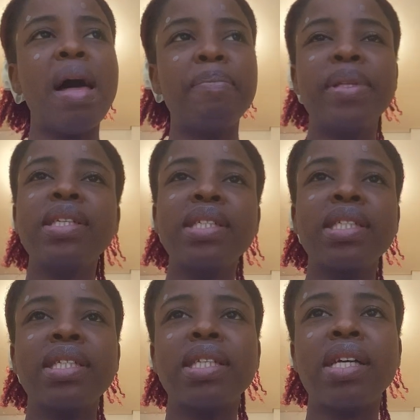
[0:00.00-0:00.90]

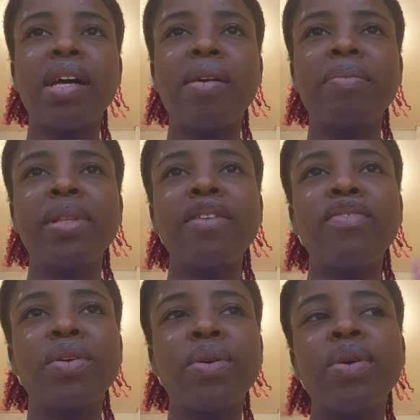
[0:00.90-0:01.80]
please leave
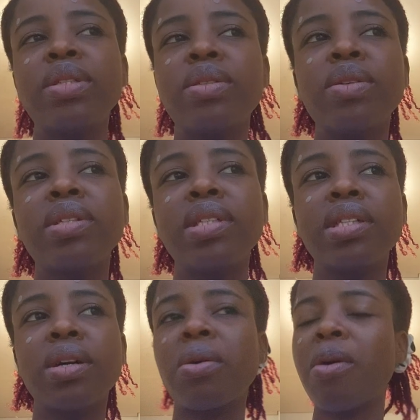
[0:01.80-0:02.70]
your questions
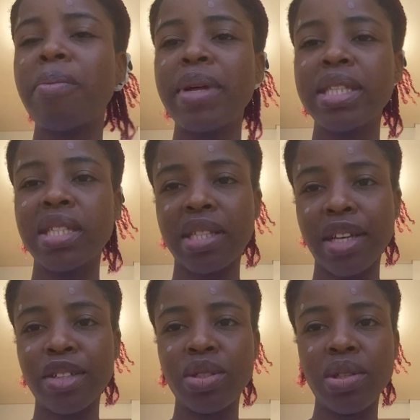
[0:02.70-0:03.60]
in the comment
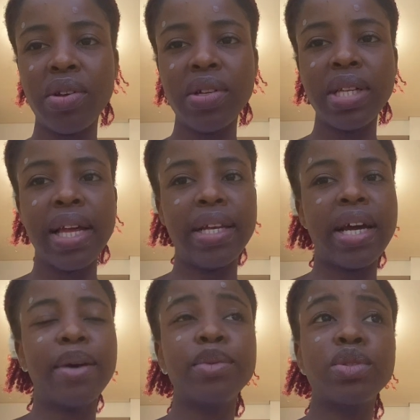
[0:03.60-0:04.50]
section, and
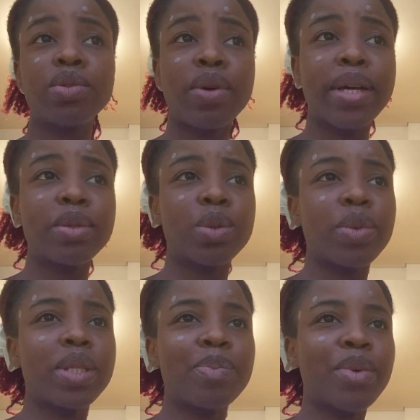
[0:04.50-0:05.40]
I will try to
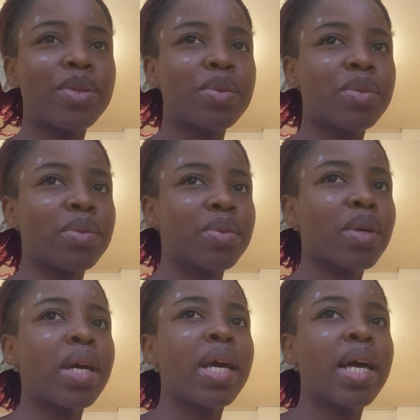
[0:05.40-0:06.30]
respond to
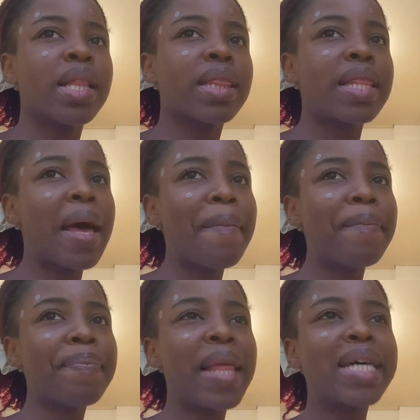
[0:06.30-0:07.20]

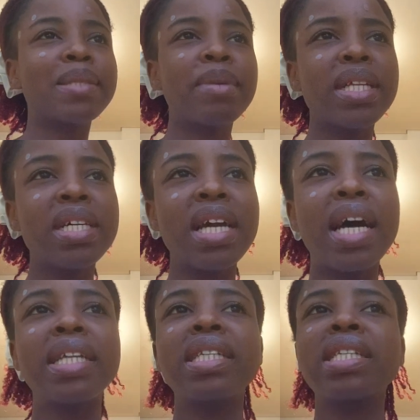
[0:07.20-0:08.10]
them, as many
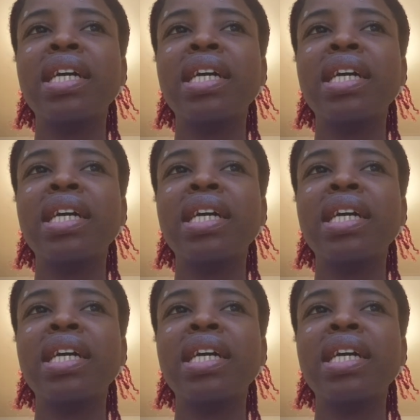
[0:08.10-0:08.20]
and